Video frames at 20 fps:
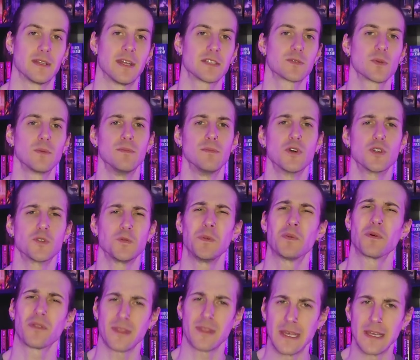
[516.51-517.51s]
That's what most
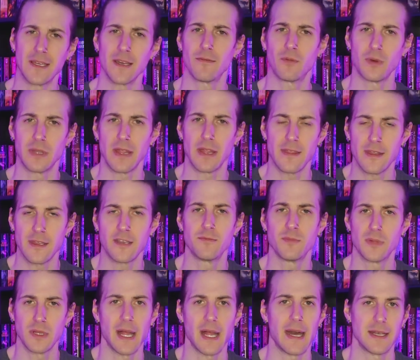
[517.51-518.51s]
people think of when they think of
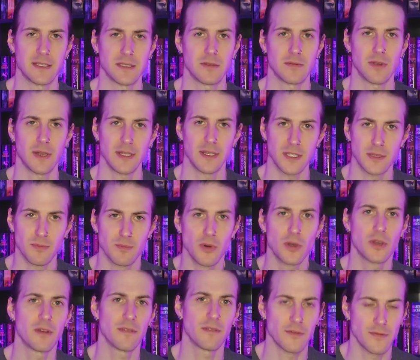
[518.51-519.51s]
Malazan, right? Is the
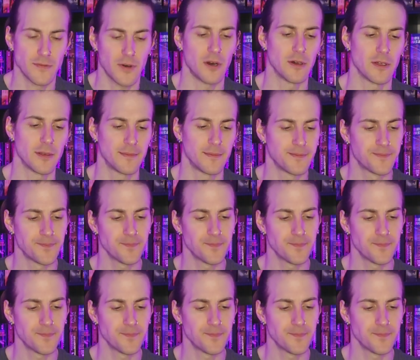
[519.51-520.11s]
Book of the Fallen.